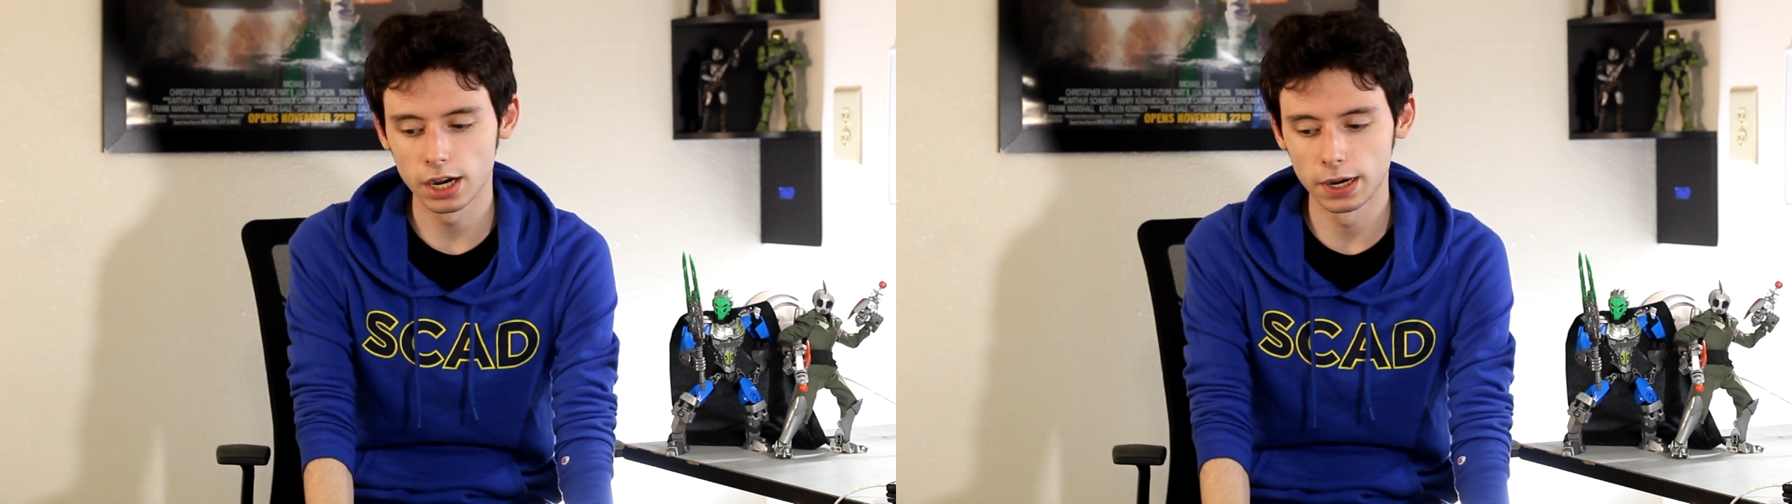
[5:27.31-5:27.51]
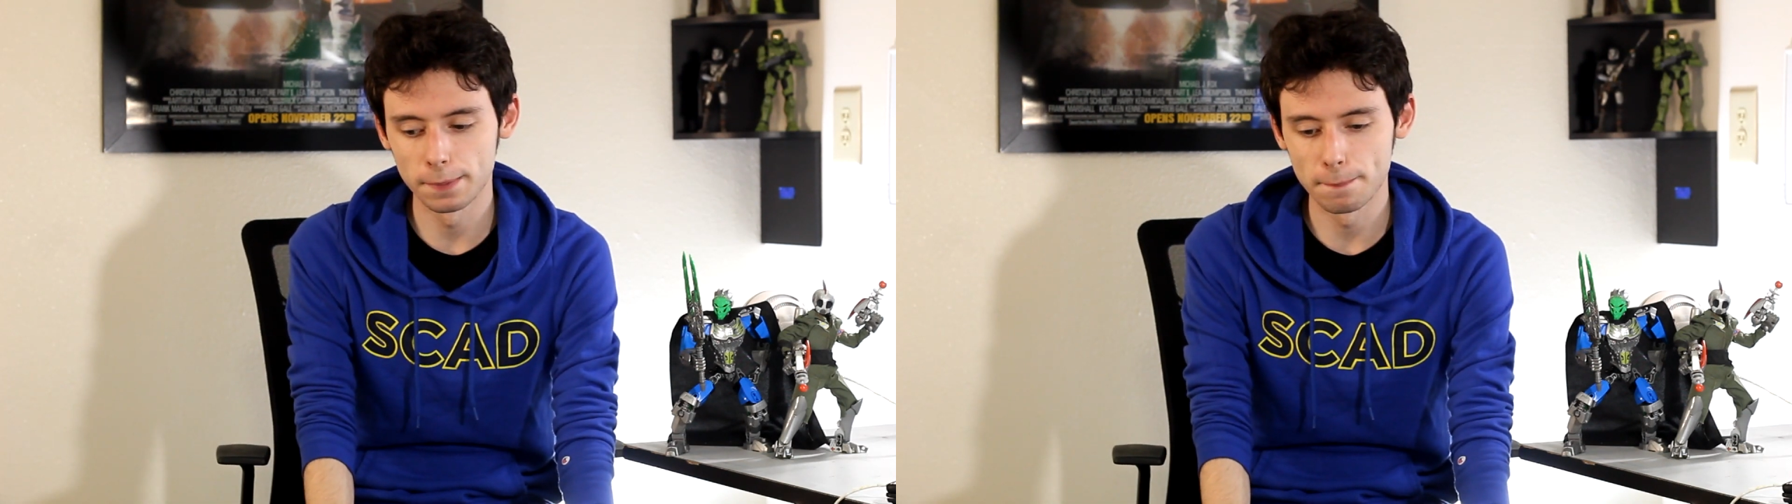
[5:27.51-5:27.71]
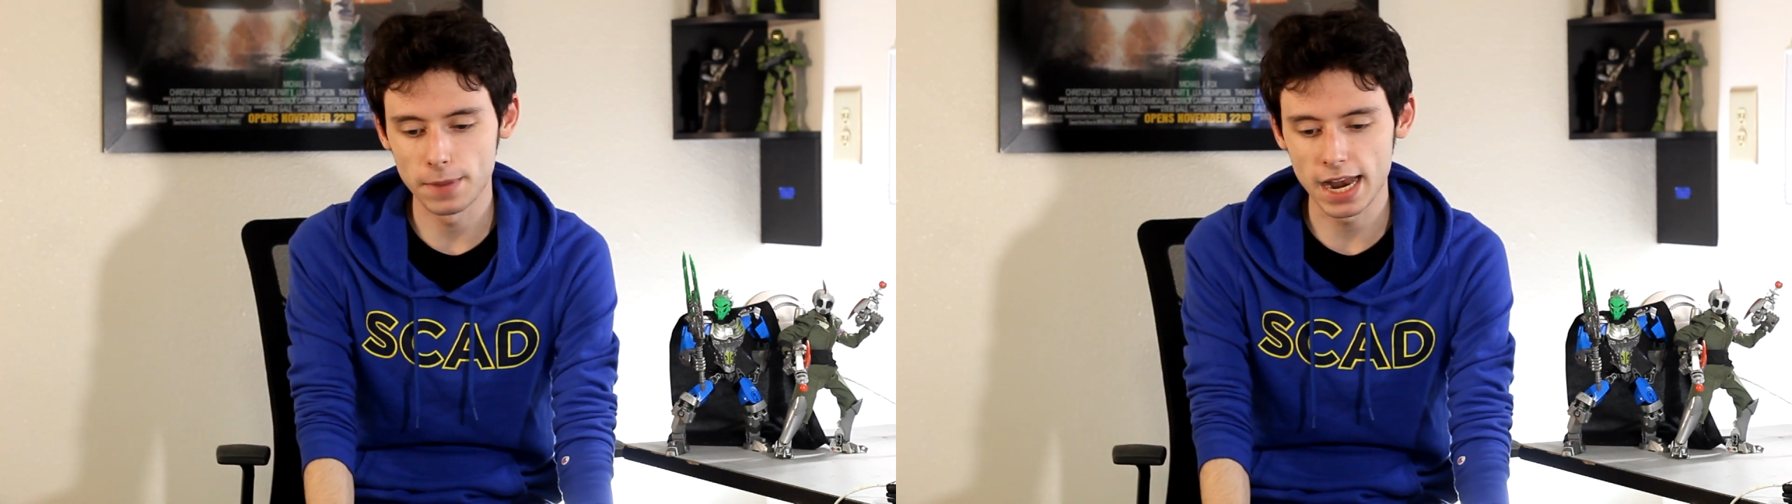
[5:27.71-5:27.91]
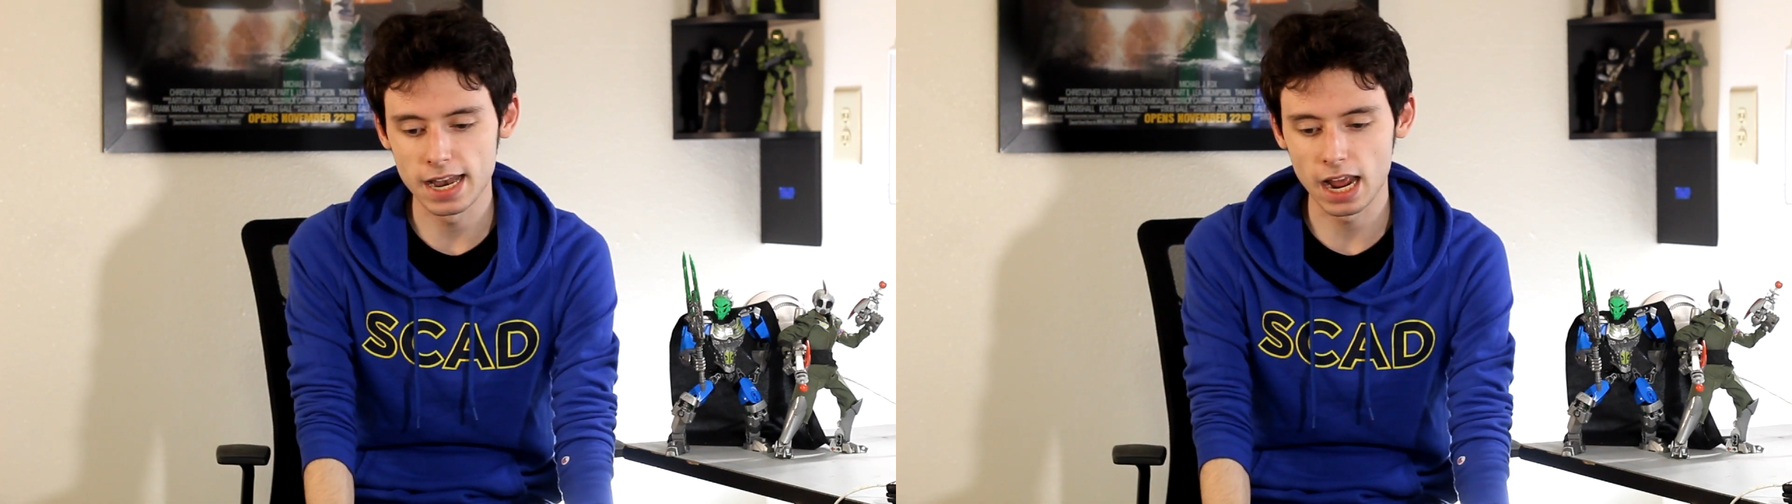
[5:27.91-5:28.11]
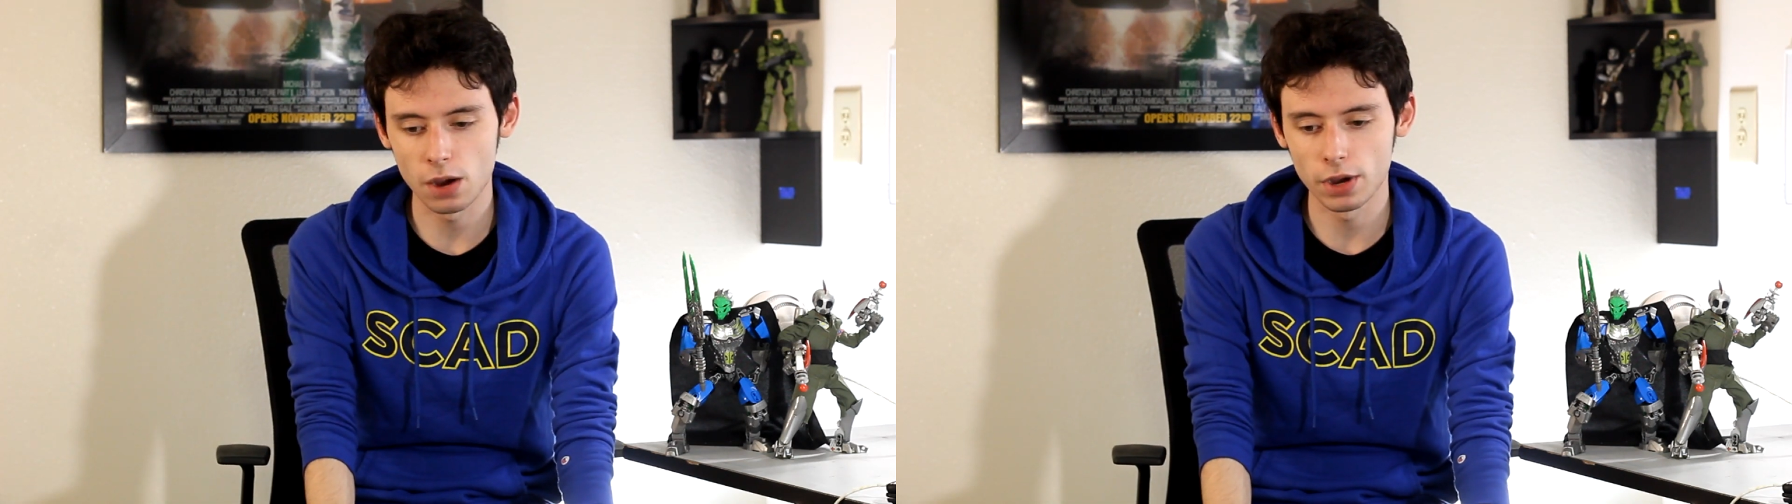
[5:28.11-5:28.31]

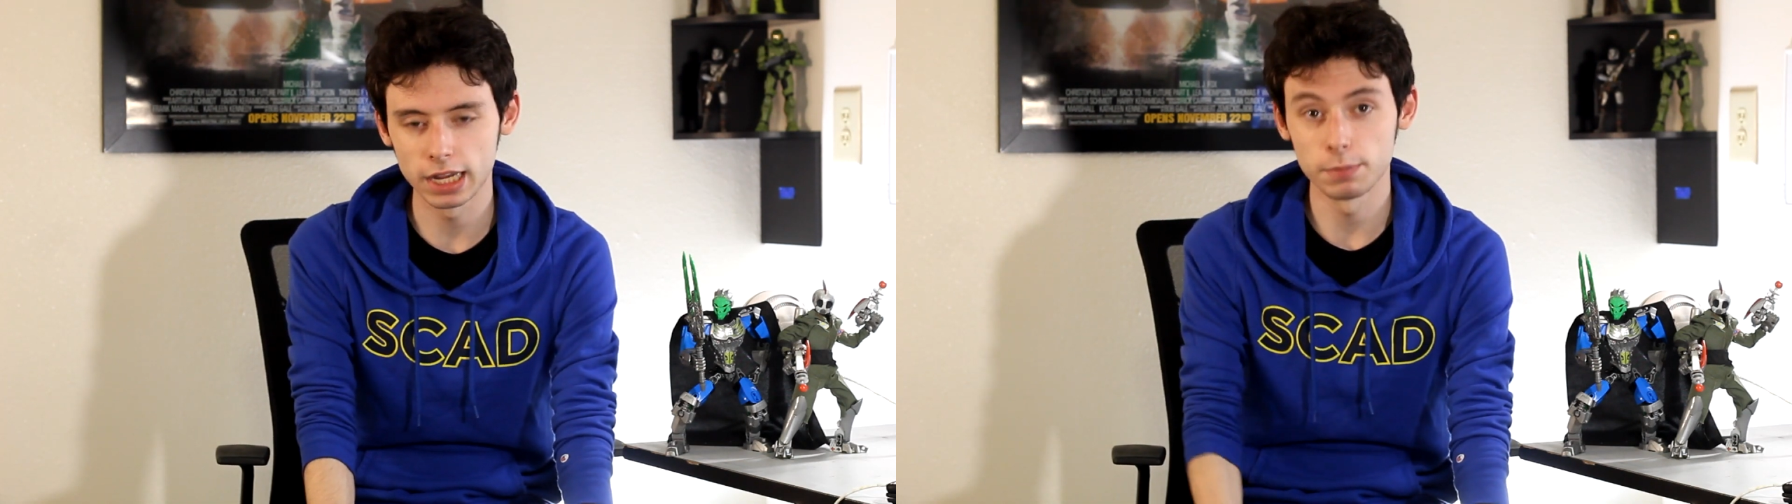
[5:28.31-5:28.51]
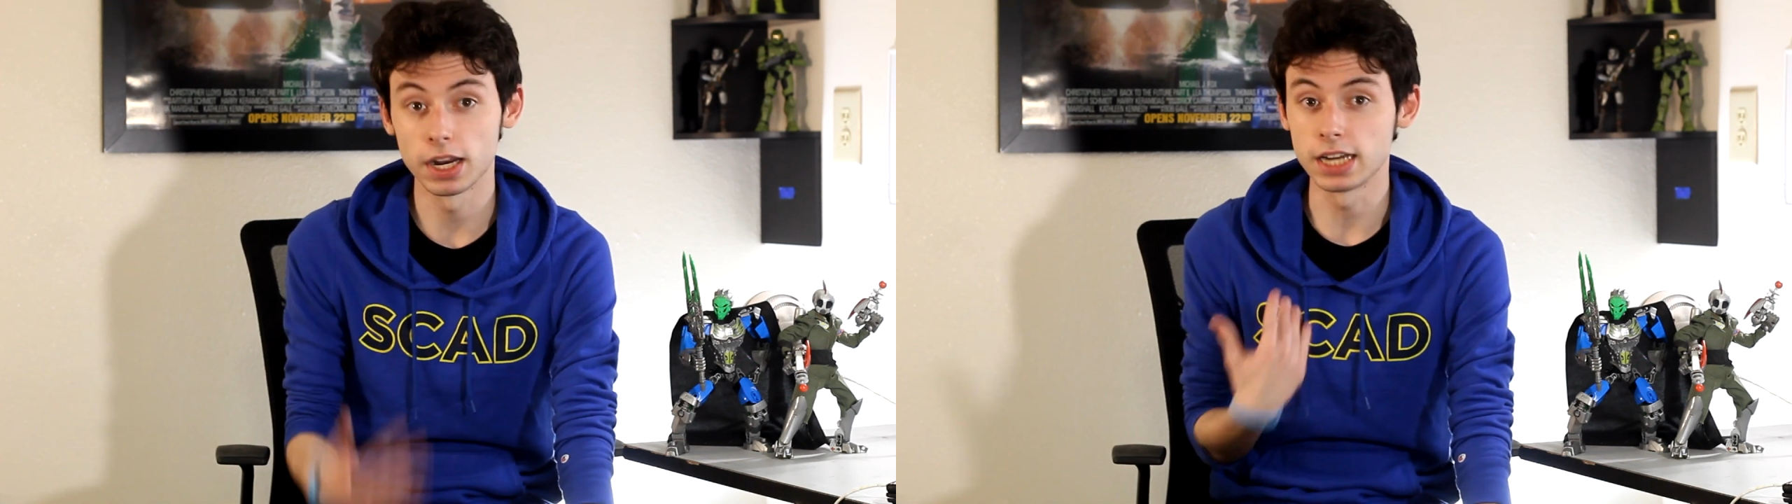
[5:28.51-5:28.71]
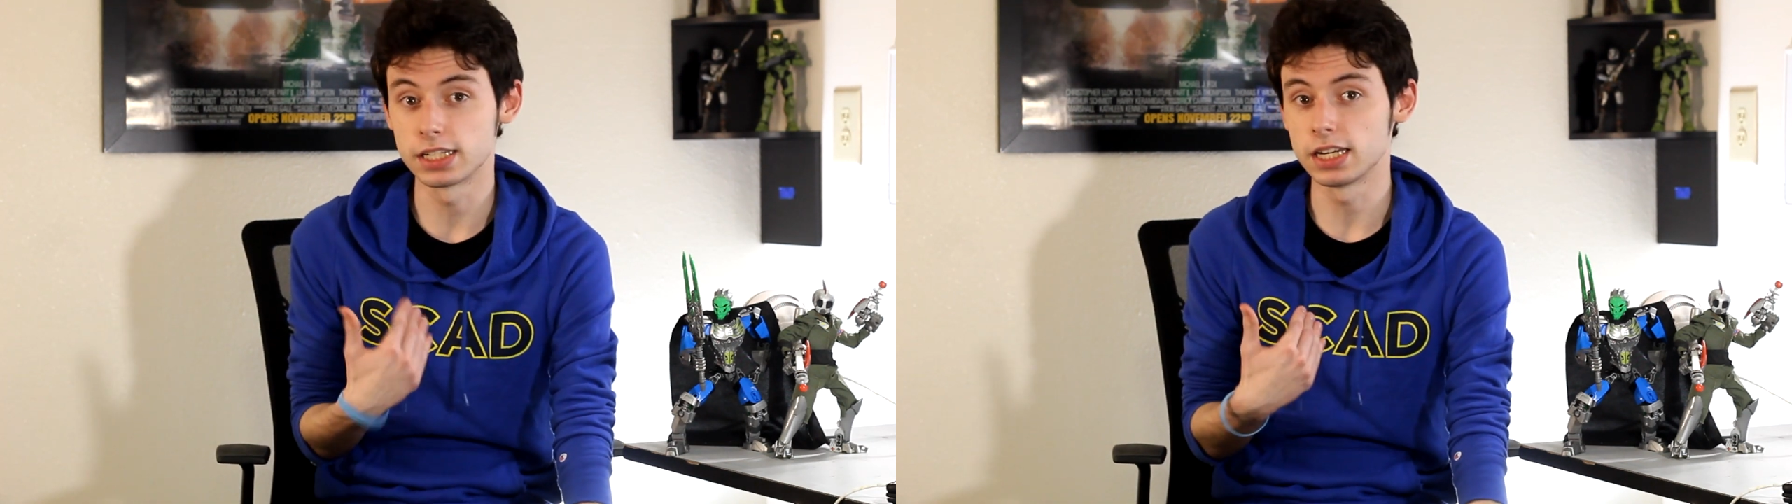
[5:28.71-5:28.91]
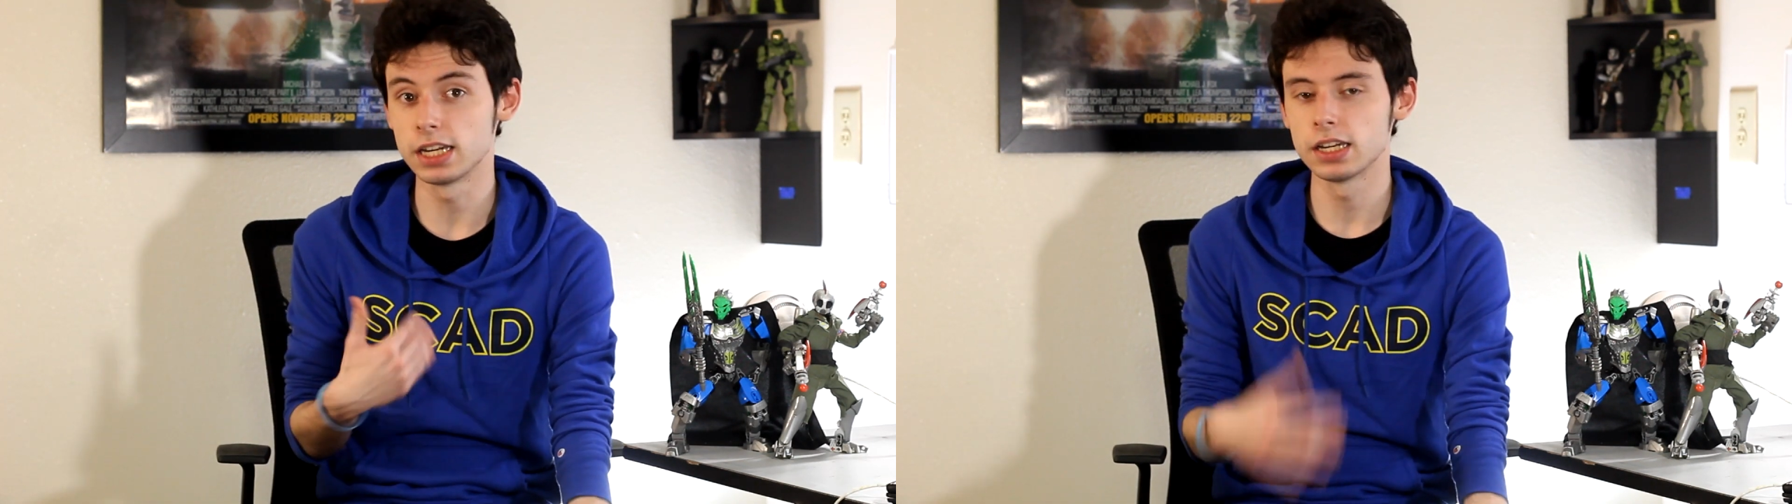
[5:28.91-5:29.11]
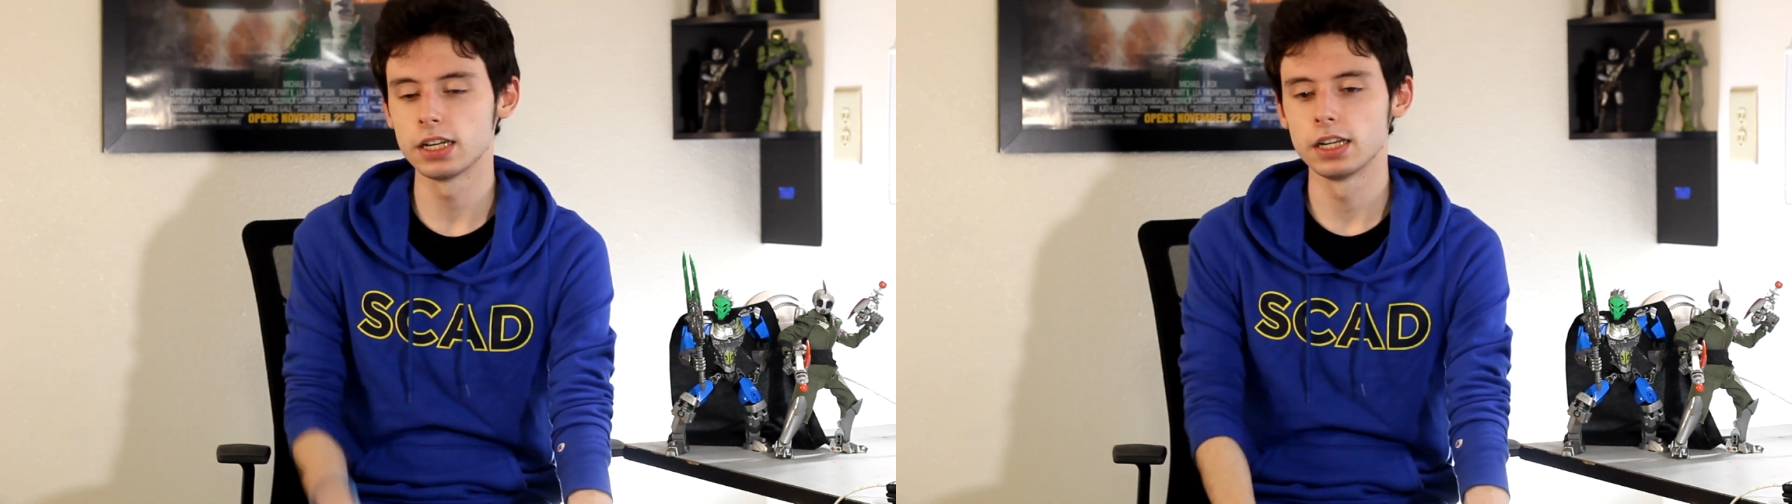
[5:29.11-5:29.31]
And now I am
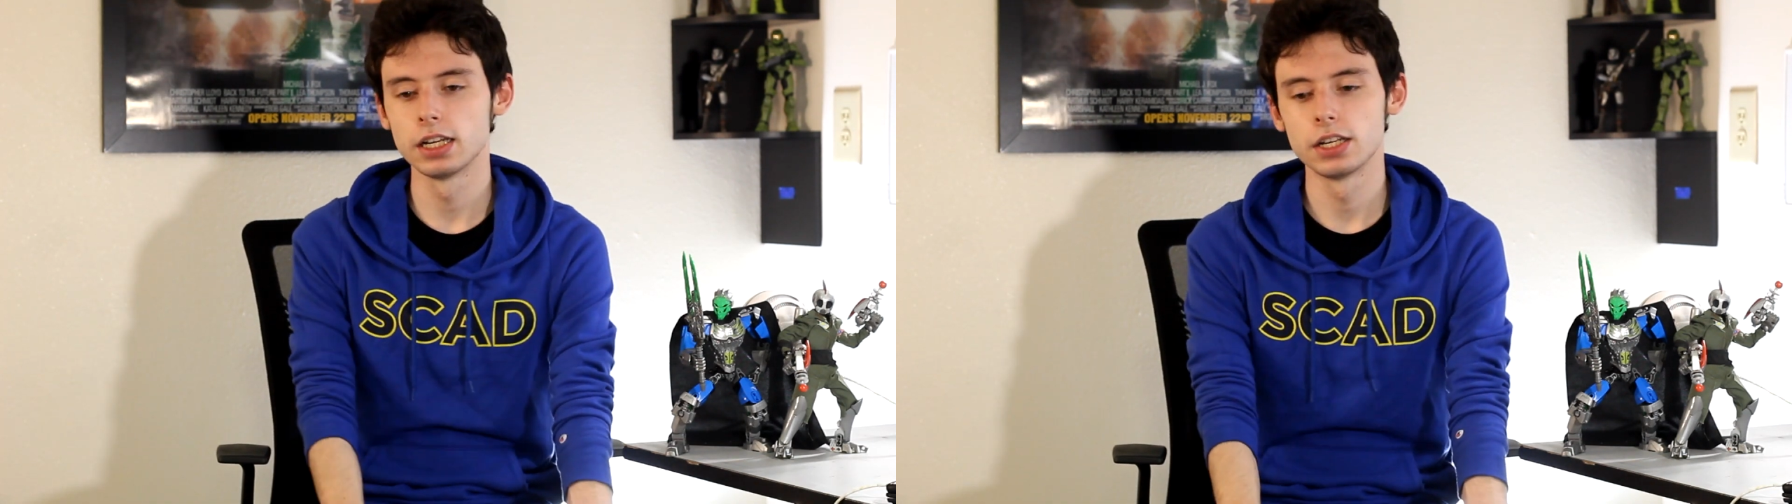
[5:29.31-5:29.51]
19.